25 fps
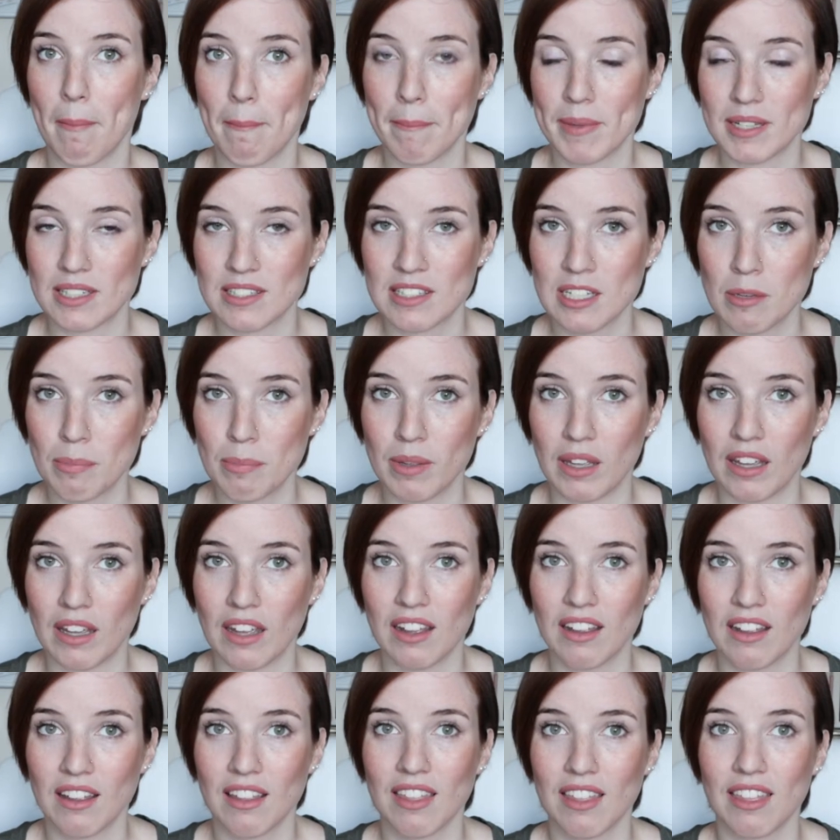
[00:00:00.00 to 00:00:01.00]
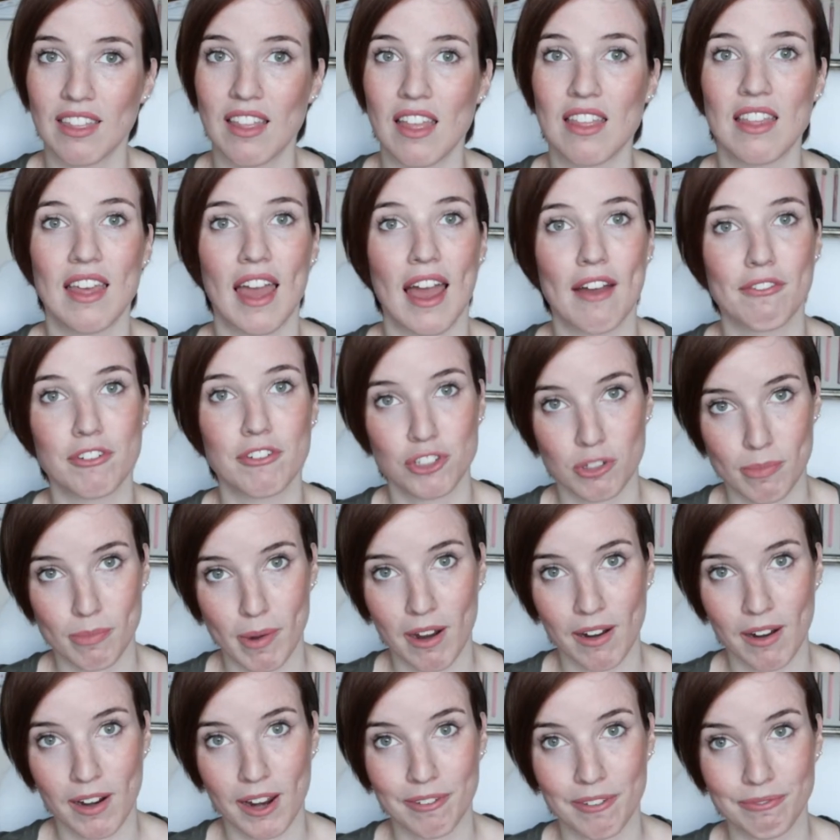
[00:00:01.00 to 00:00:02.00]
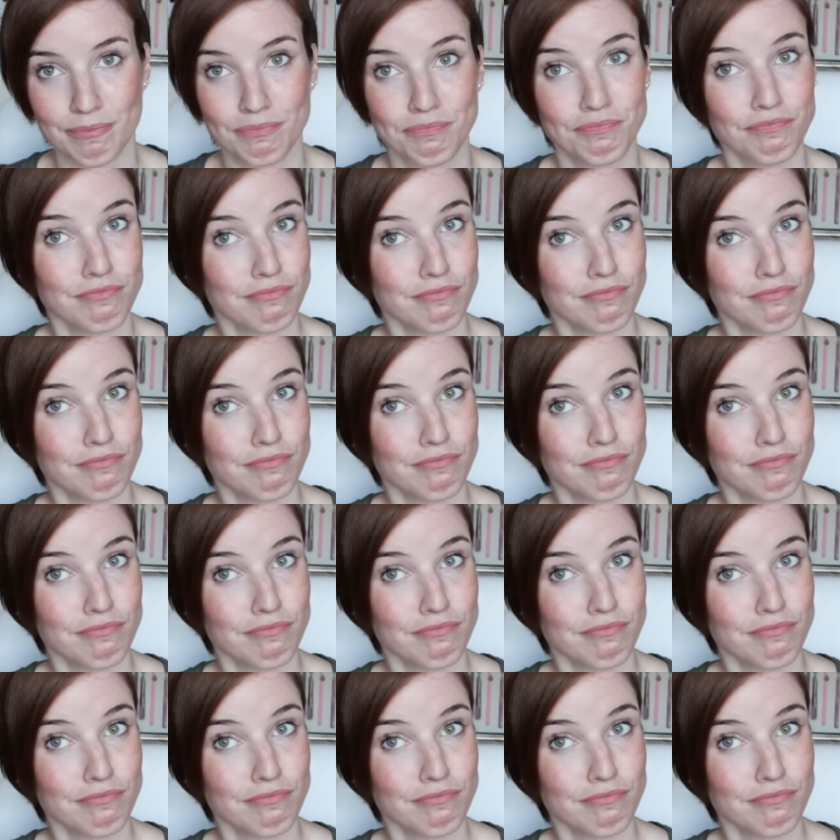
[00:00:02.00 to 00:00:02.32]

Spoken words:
Mississippi than the average American.